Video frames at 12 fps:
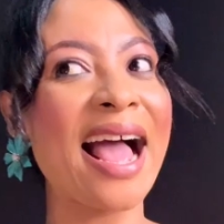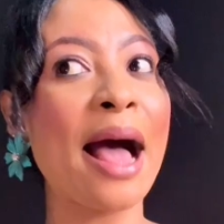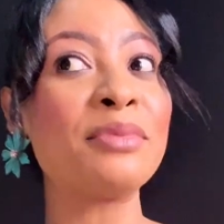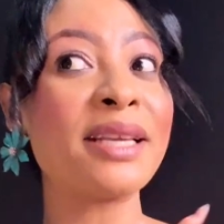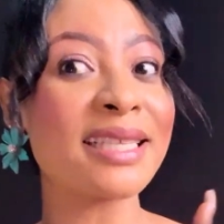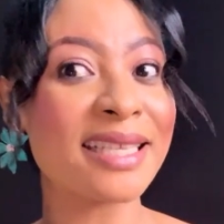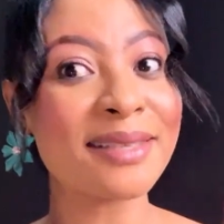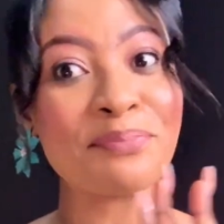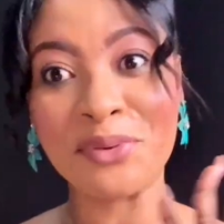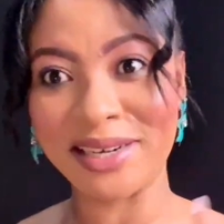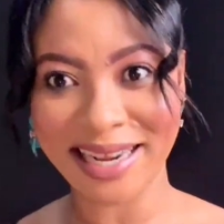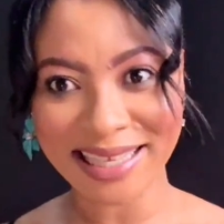I'm just
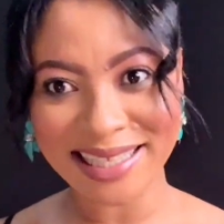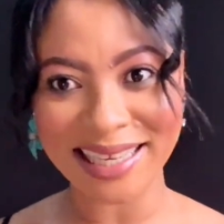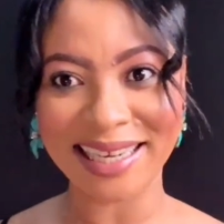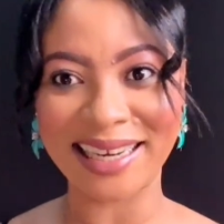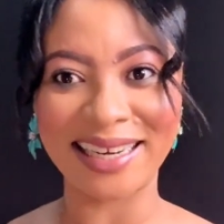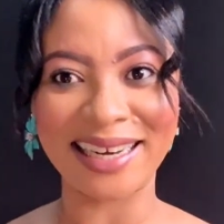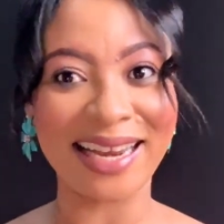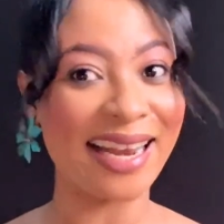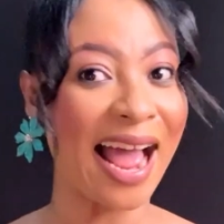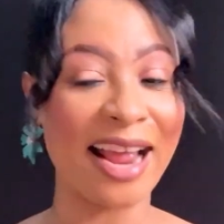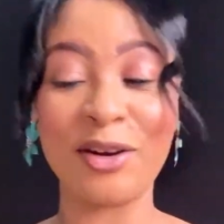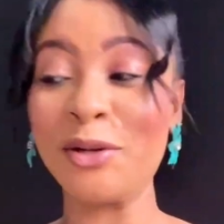predicting.
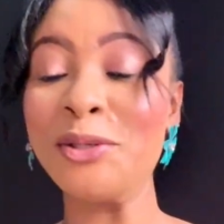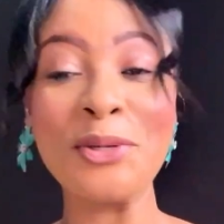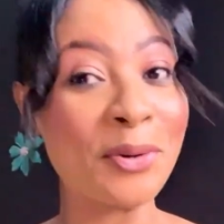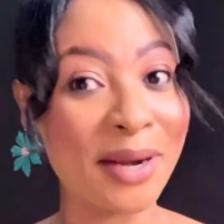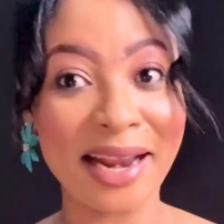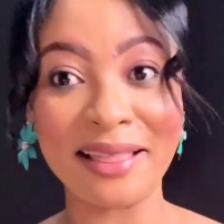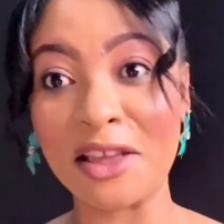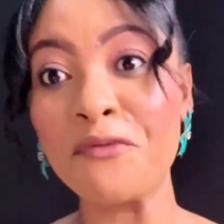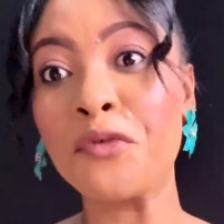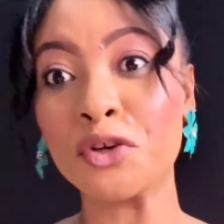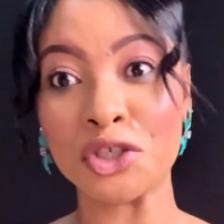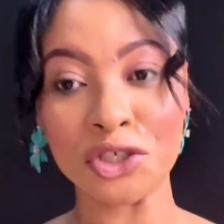I don't know anything
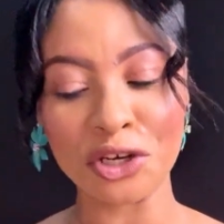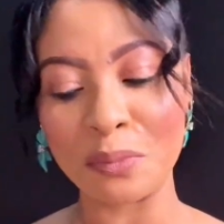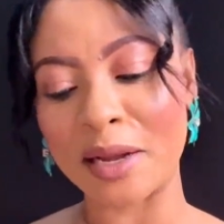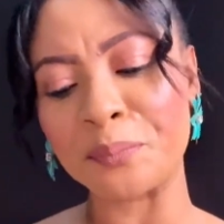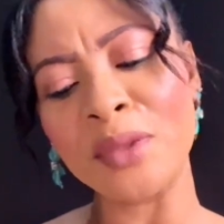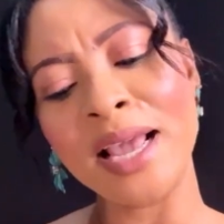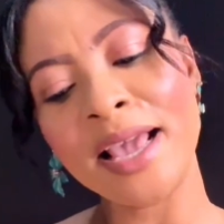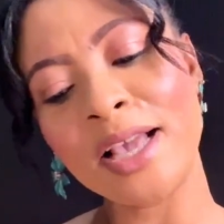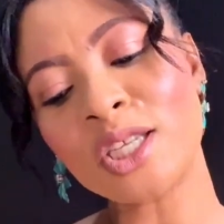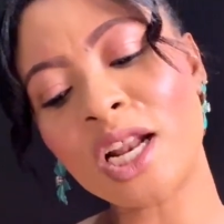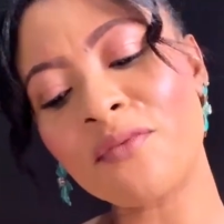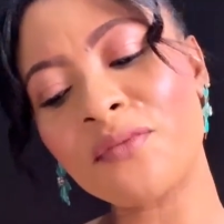for sure, but it
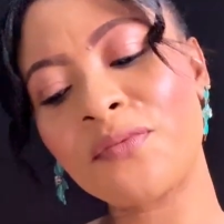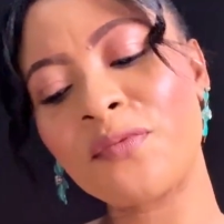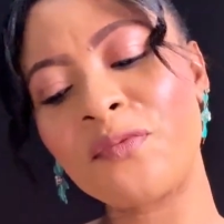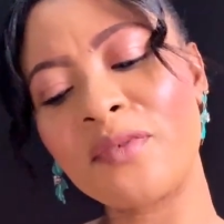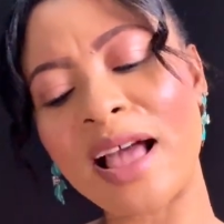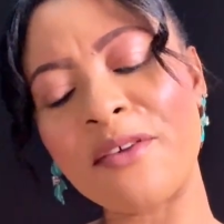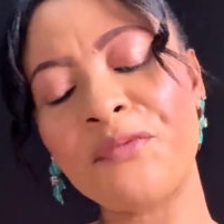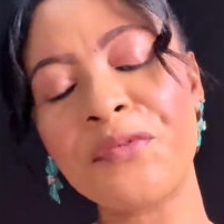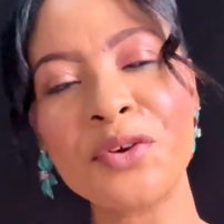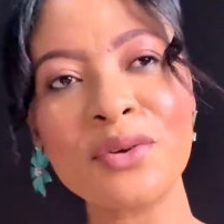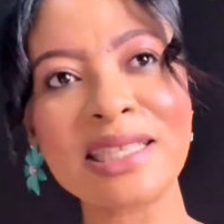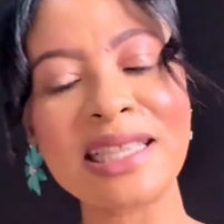sort of
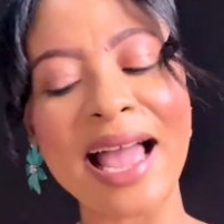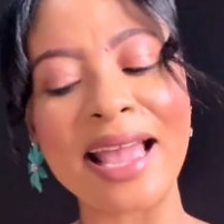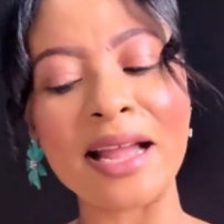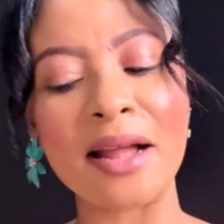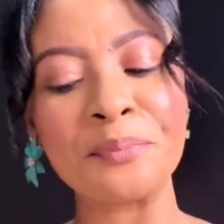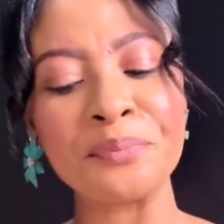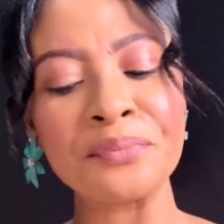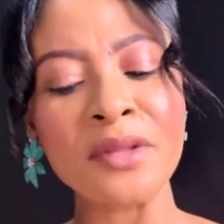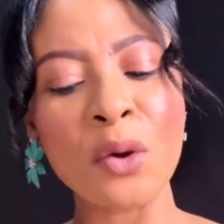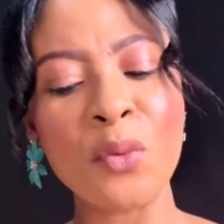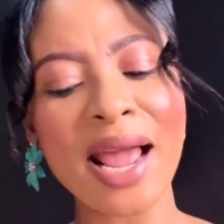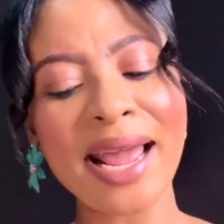feels like
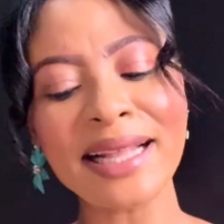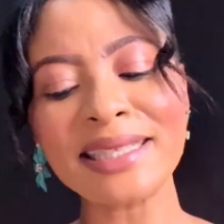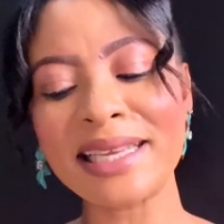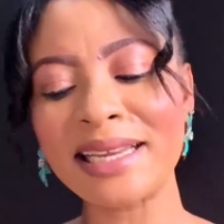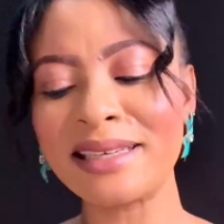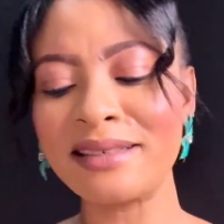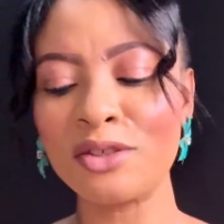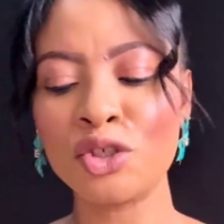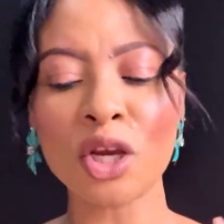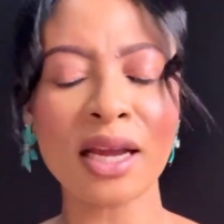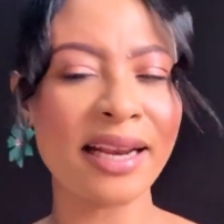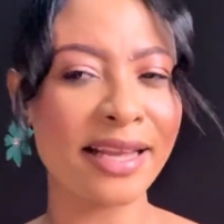we are getting
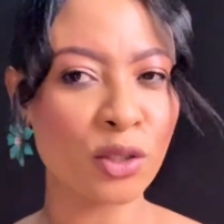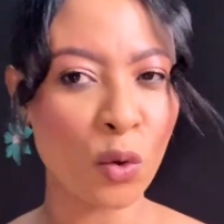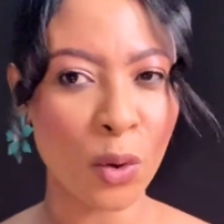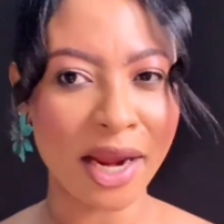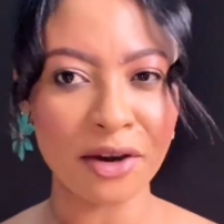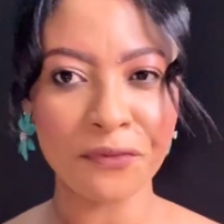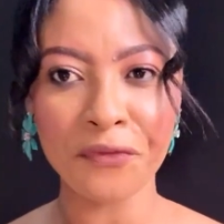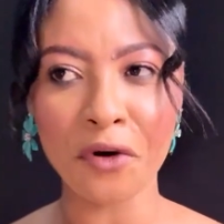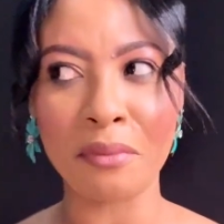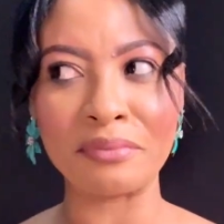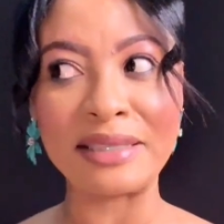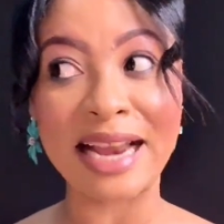Chocolate Queen
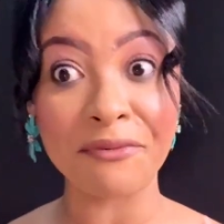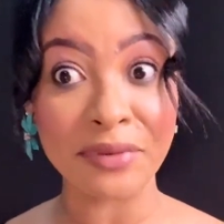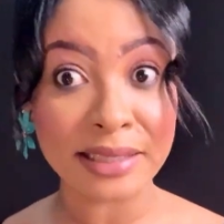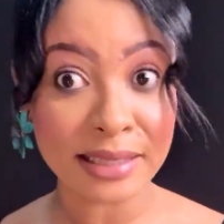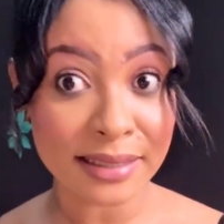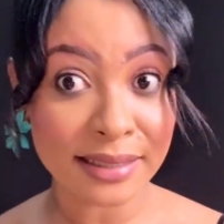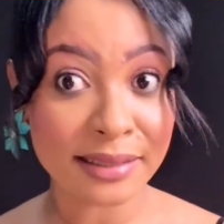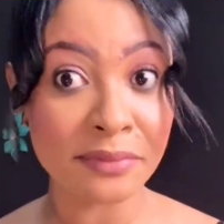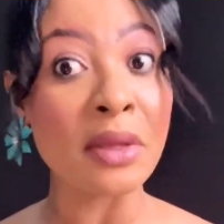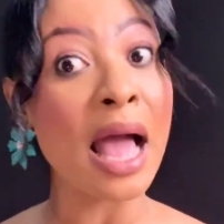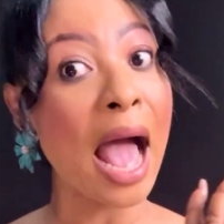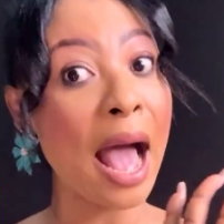from Navitus.
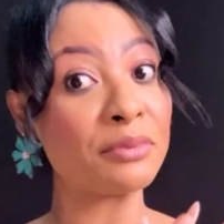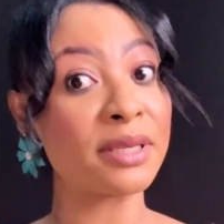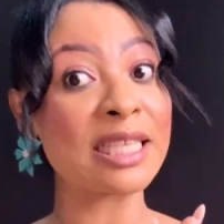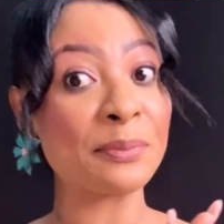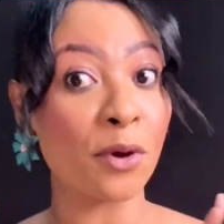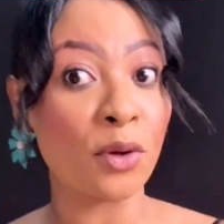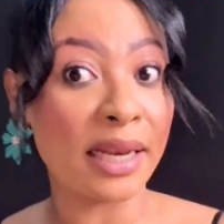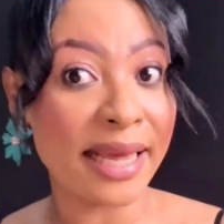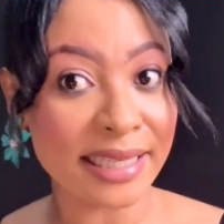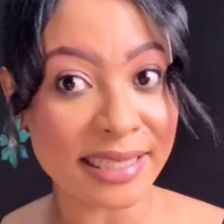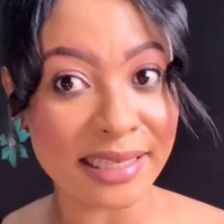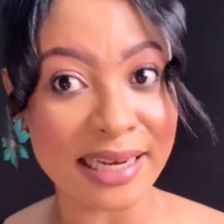I'm just
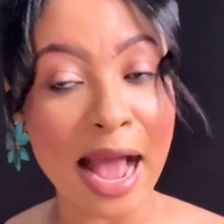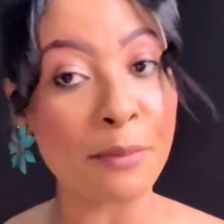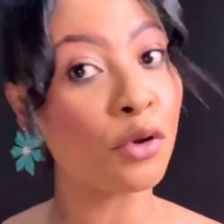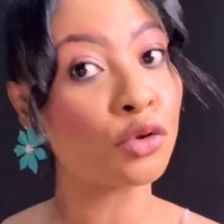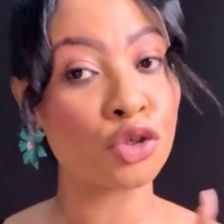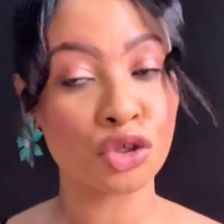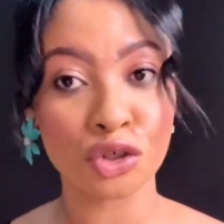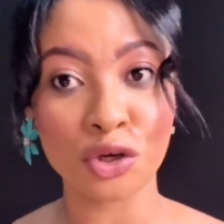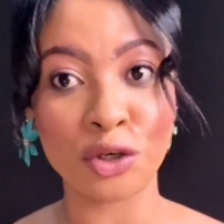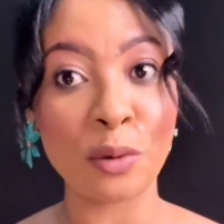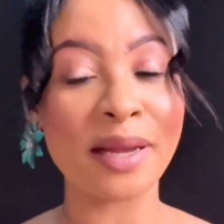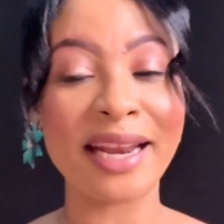speculating. I'm not
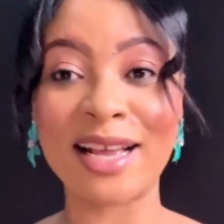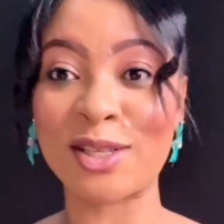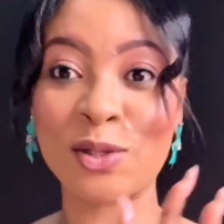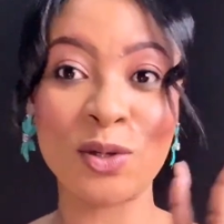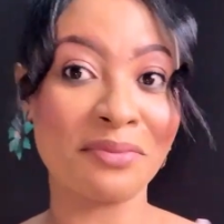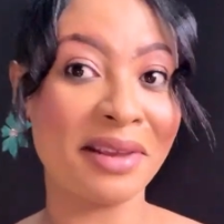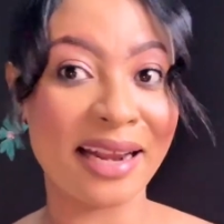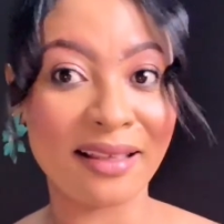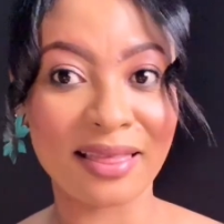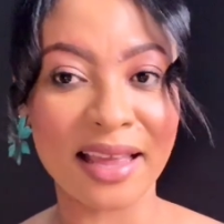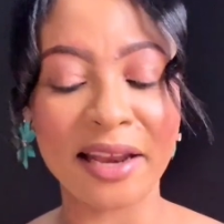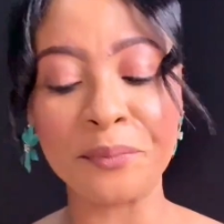sure. Nobody has told me
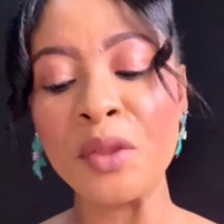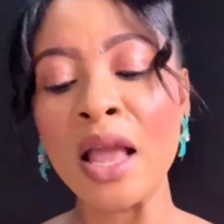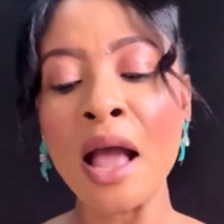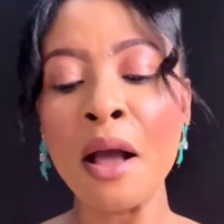anything.